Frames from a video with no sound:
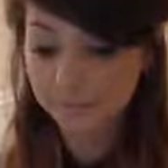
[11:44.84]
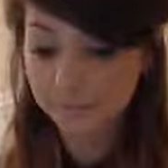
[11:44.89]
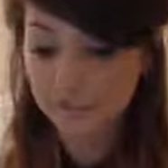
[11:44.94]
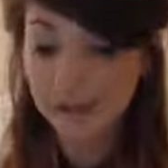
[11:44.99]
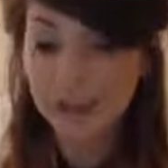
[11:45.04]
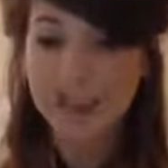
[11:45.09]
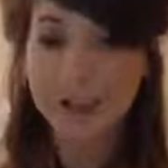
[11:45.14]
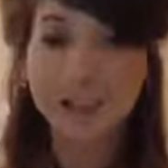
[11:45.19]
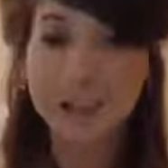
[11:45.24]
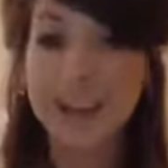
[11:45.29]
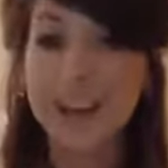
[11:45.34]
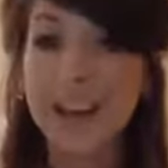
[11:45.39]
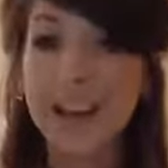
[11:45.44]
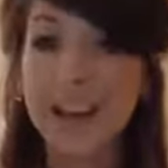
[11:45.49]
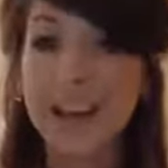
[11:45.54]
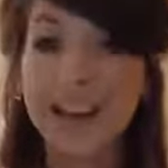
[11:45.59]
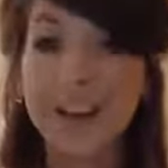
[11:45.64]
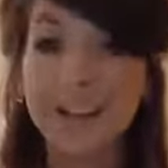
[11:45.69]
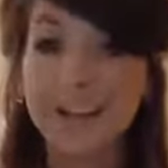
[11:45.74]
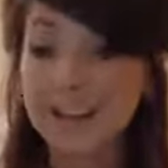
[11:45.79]
And
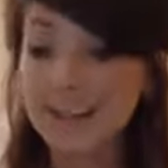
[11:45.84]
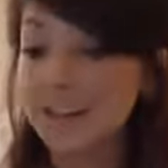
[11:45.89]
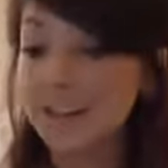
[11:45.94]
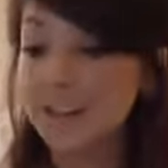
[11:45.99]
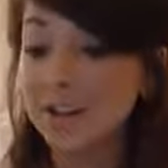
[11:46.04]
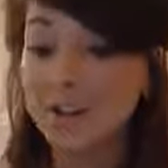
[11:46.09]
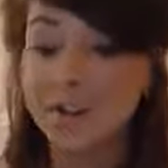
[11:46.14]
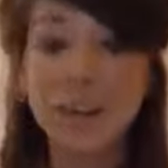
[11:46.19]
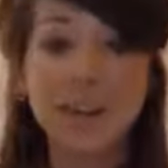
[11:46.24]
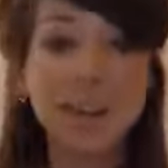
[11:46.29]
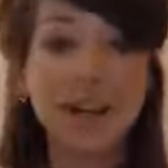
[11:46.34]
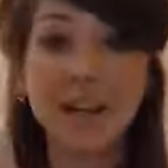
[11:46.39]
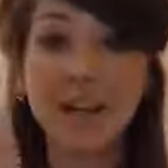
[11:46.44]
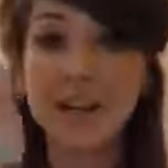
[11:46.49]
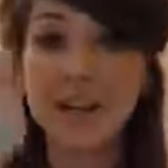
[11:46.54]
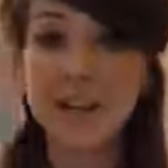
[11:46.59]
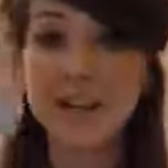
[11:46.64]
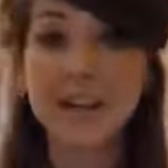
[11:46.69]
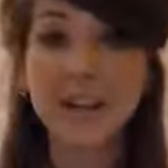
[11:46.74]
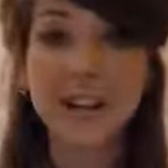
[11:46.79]
yeah,
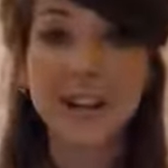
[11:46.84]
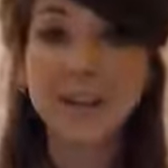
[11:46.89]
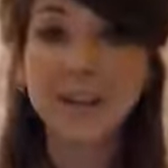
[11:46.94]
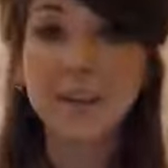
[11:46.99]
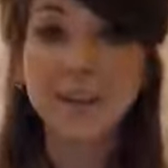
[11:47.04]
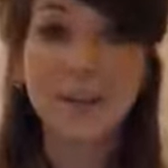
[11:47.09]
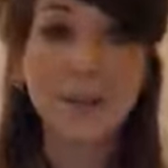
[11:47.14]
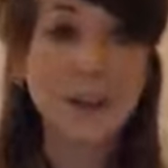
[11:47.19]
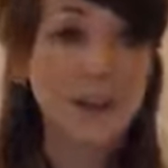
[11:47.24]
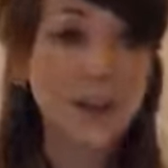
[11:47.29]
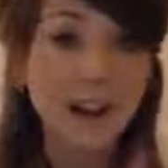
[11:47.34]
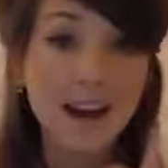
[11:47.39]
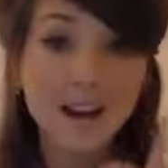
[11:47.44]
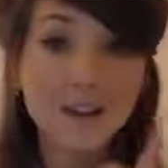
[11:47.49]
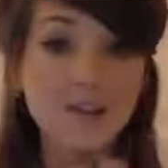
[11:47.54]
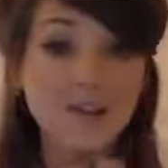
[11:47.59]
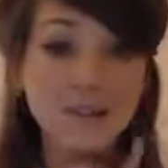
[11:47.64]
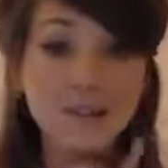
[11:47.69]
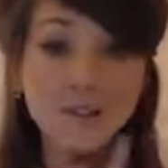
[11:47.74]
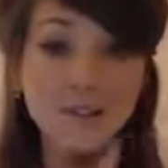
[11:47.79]
literally slather a thin layer
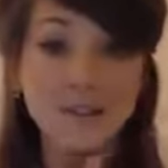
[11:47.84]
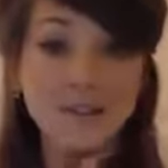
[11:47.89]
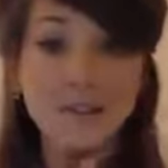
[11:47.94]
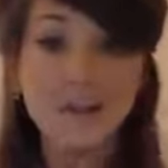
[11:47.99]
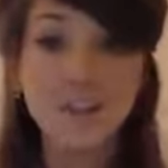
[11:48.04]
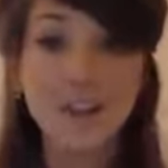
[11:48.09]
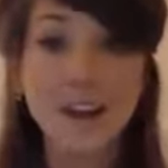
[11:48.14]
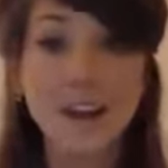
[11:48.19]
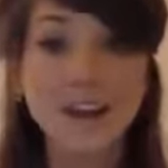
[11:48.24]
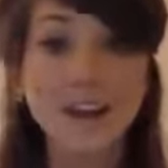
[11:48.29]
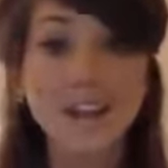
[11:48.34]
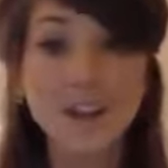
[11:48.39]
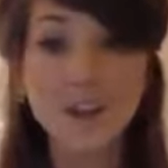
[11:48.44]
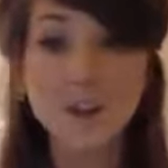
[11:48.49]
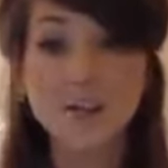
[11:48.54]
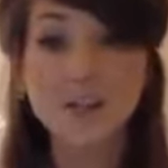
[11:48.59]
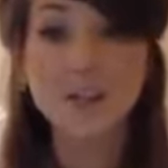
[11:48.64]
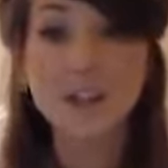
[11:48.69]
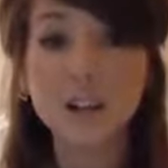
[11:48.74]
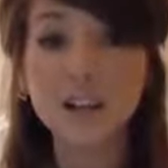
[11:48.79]
of this on your face
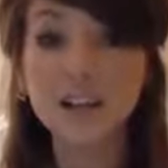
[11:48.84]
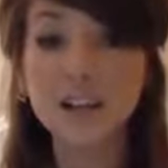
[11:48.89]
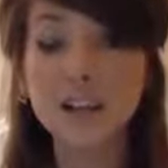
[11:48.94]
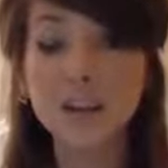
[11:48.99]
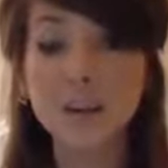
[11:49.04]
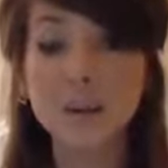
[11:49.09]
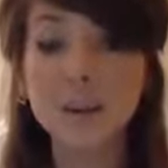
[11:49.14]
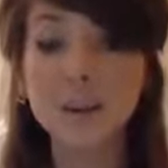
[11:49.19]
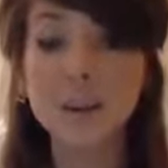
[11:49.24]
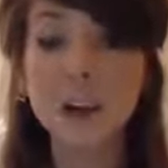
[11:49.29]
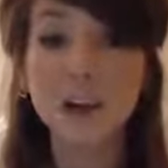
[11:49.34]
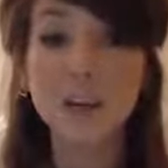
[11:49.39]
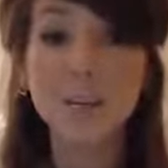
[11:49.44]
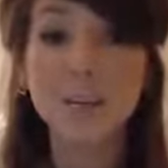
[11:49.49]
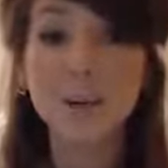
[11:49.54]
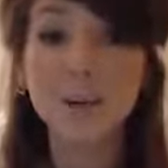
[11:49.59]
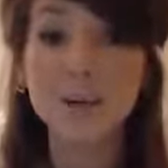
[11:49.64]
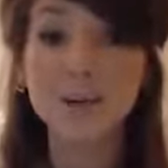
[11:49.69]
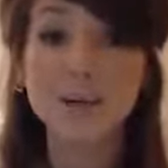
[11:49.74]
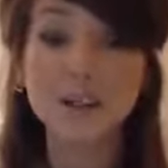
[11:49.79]
overnight, wake up
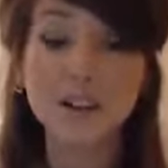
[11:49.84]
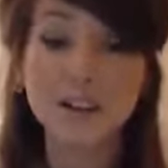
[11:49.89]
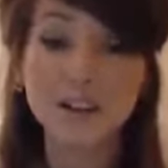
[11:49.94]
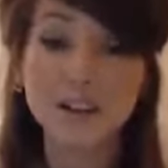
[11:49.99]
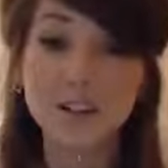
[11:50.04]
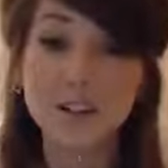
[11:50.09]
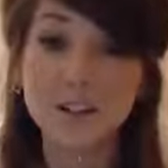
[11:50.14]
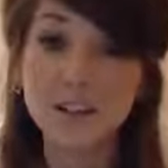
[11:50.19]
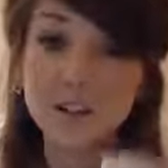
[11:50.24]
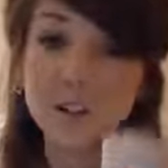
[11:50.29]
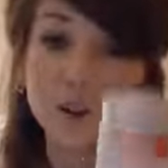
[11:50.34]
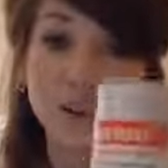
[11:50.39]
and your face looks so